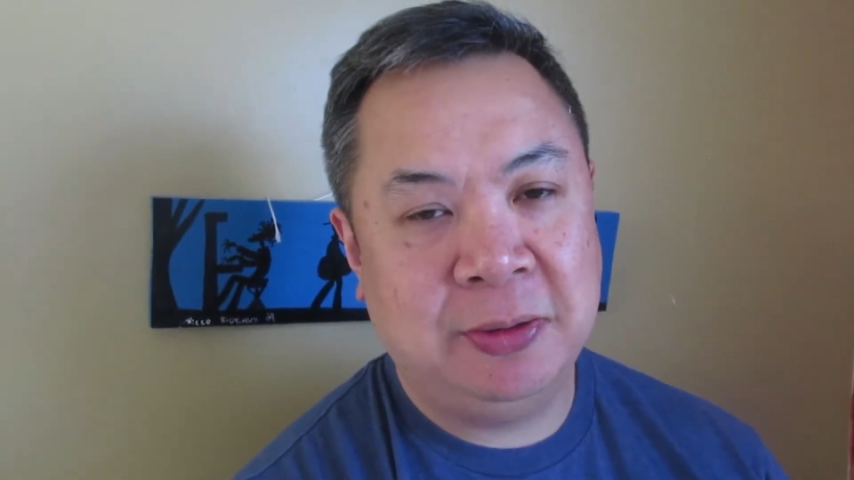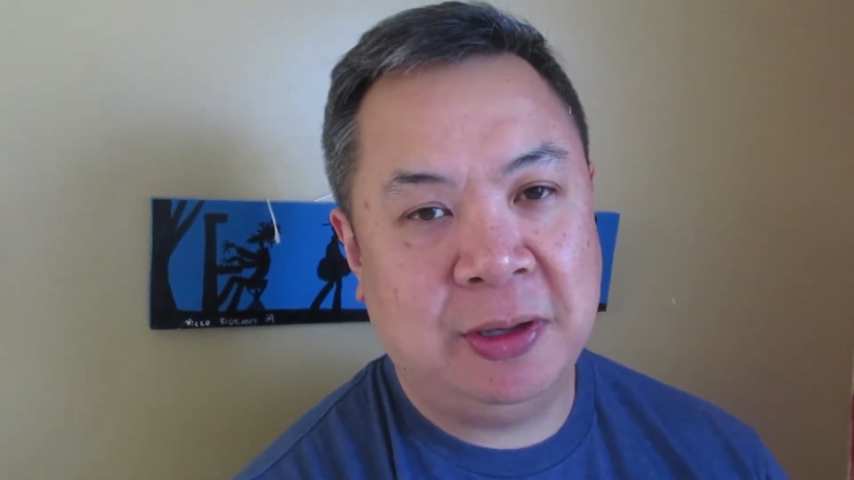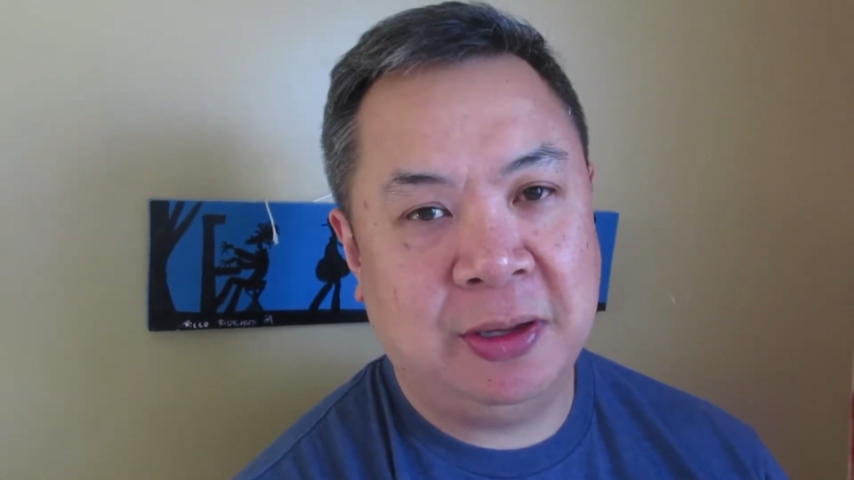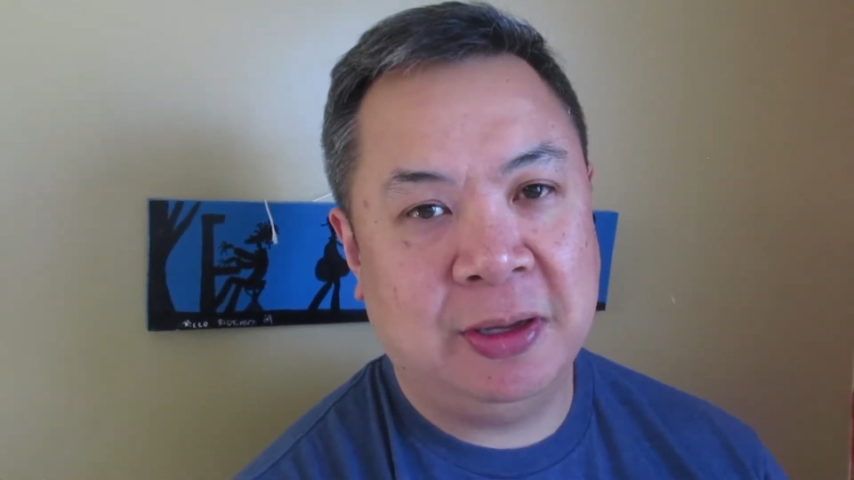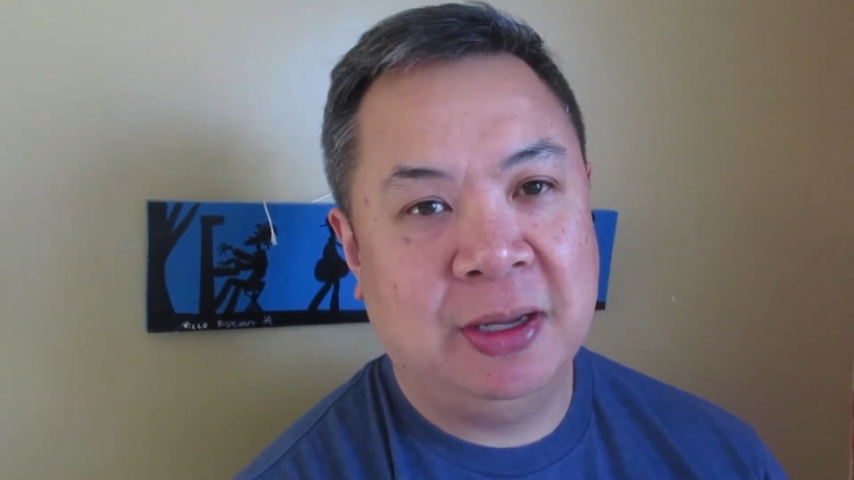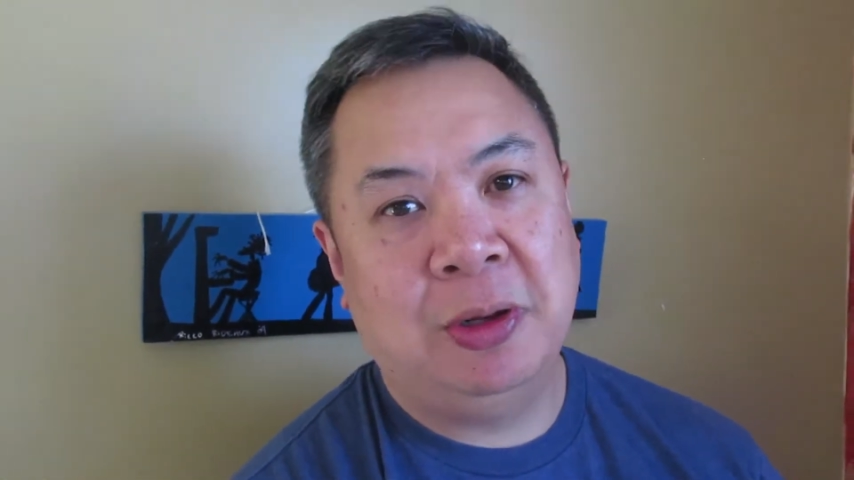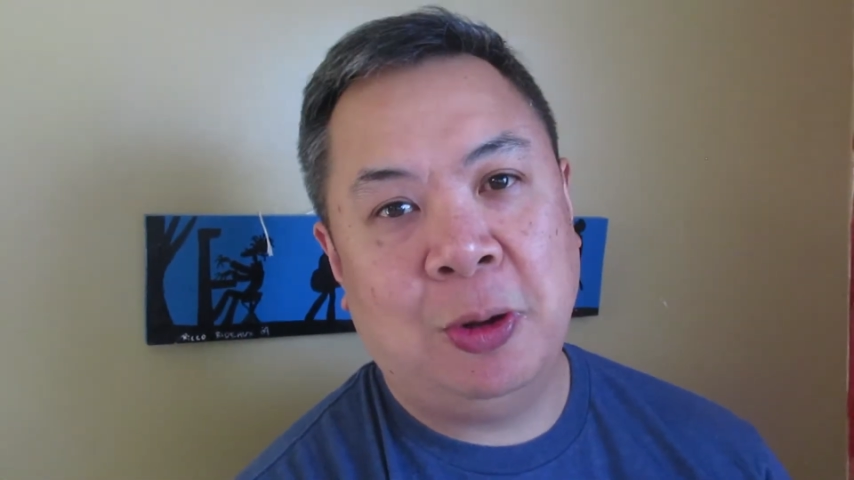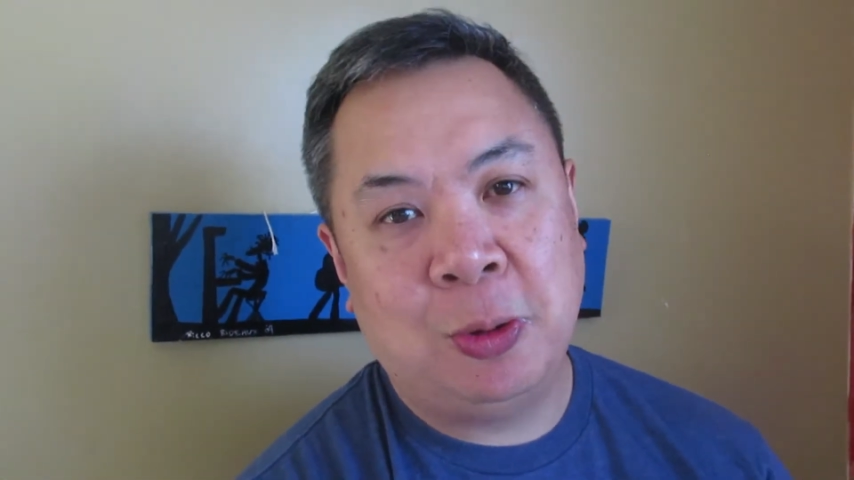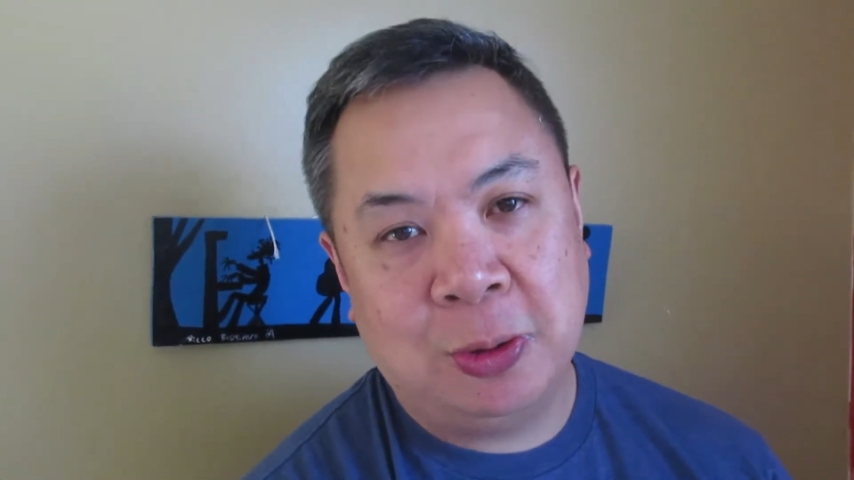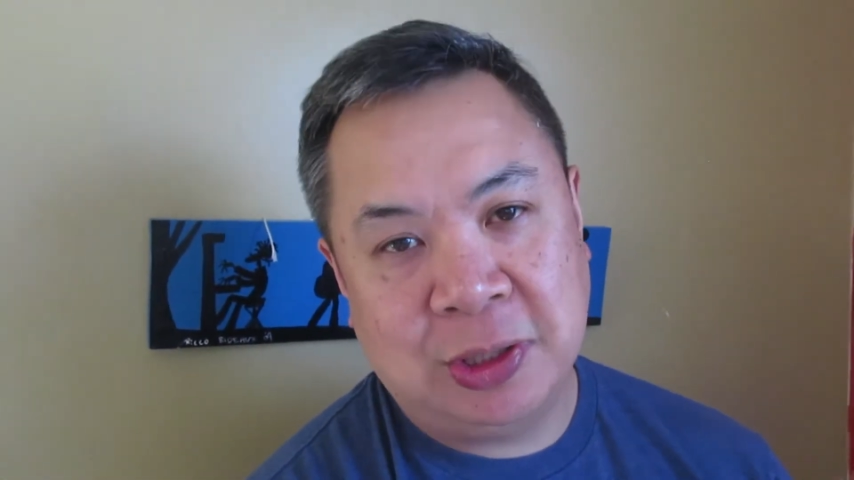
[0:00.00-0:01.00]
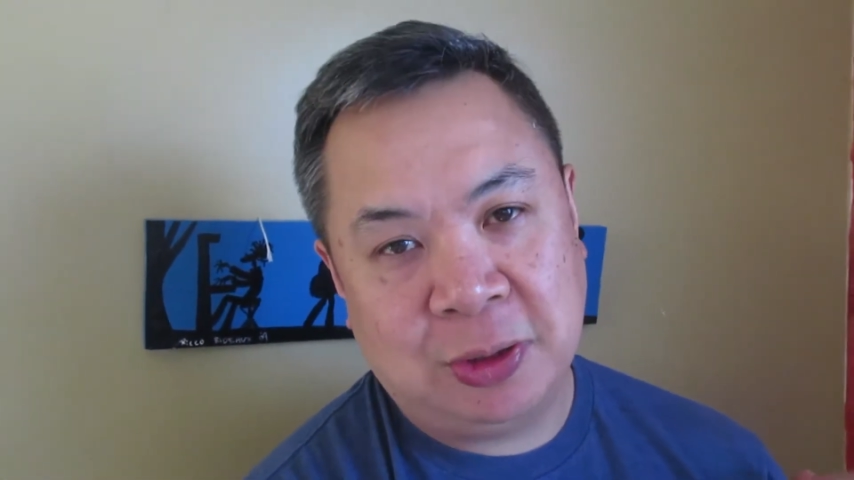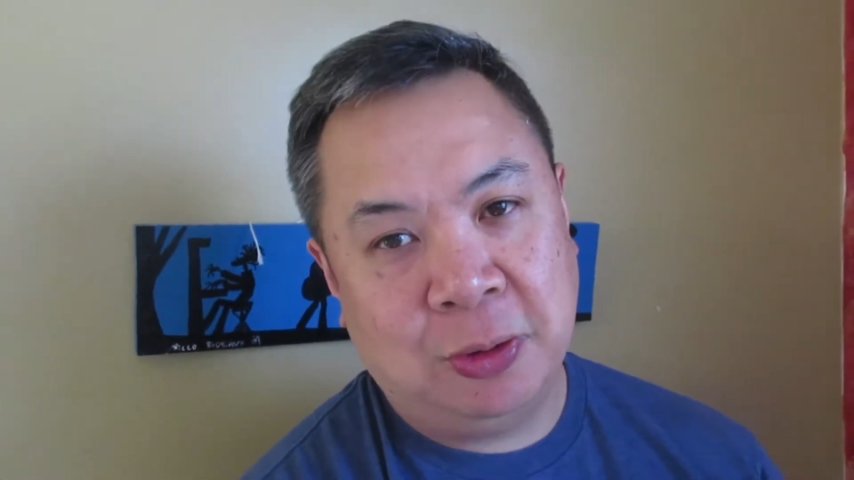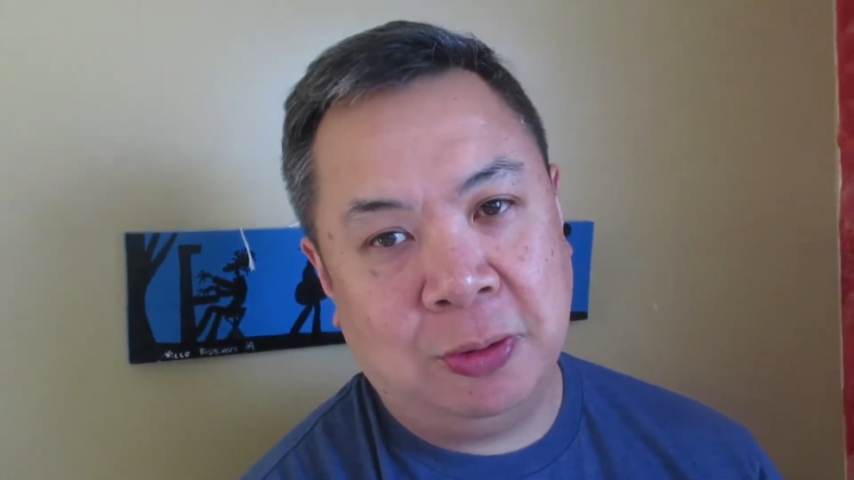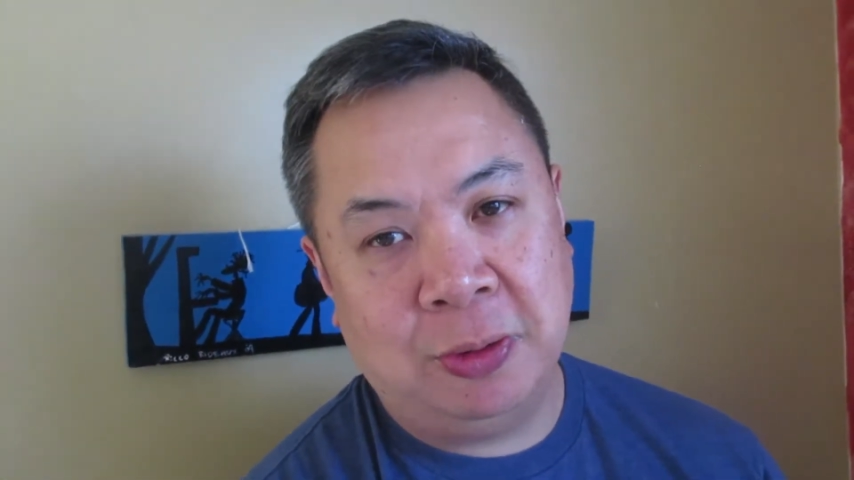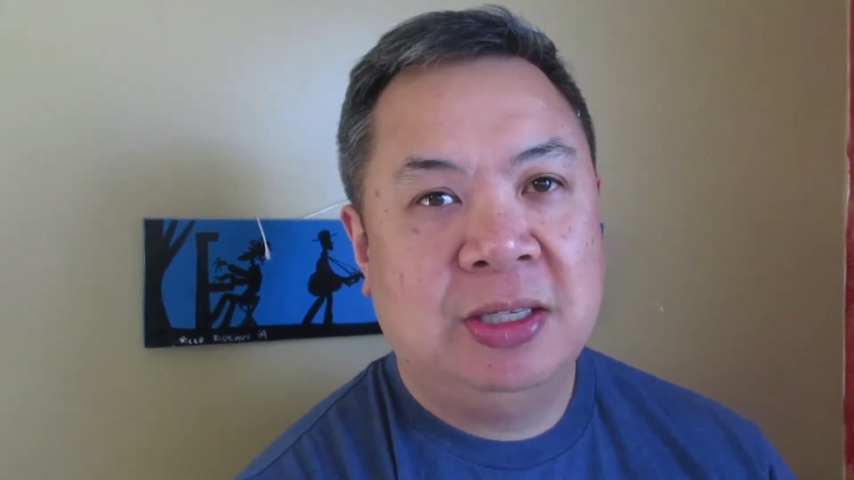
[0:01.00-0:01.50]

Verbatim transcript: the local school.